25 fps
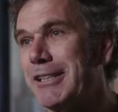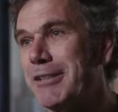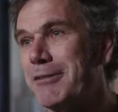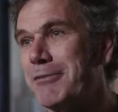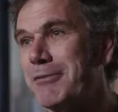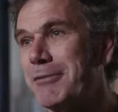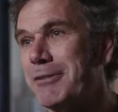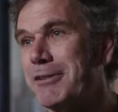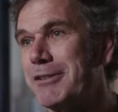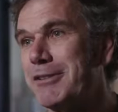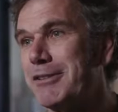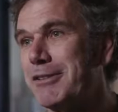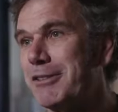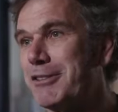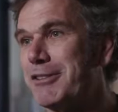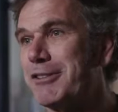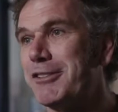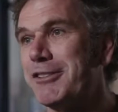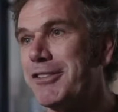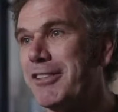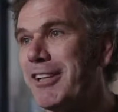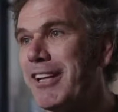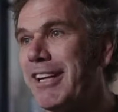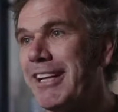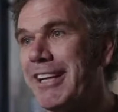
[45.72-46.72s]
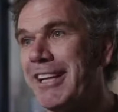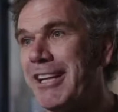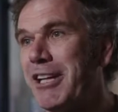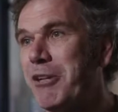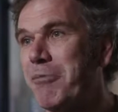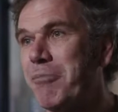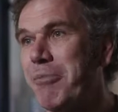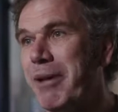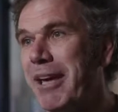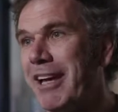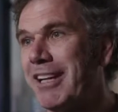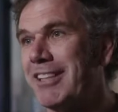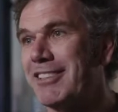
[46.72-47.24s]
I want to try and
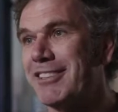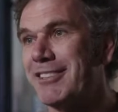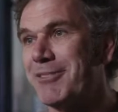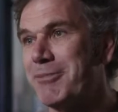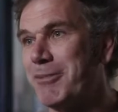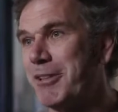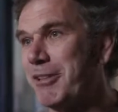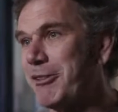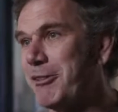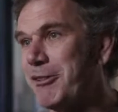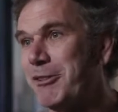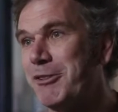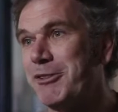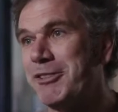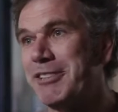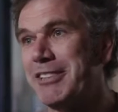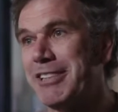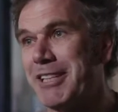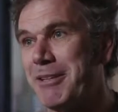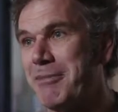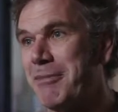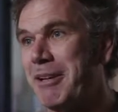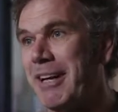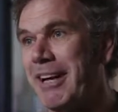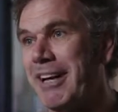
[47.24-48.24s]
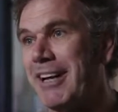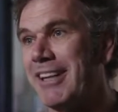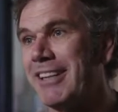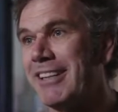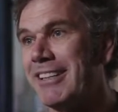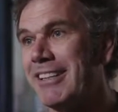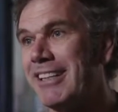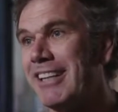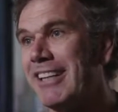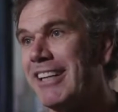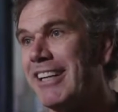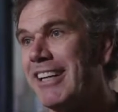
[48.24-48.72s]
get back to my roots somehow.